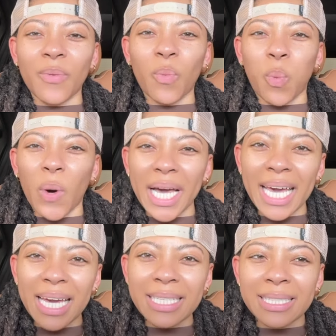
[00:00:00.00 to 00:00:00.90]

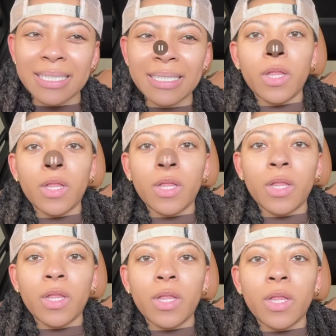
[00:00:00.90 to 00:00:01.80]
what? How'd she
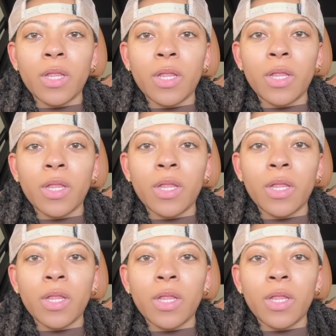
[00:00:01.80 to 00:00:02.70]
get there?
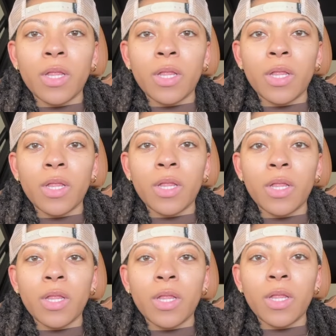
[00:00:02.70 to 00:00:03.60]
I mean, like, duh.
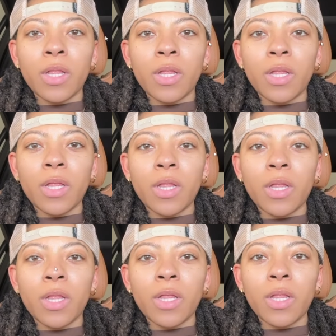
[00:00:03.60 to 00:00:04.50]
But how
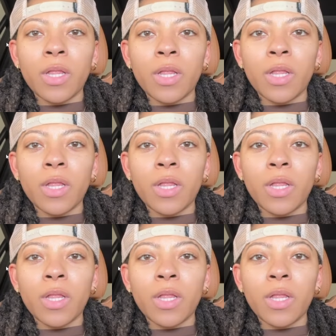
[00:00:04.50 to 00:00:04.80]
she know?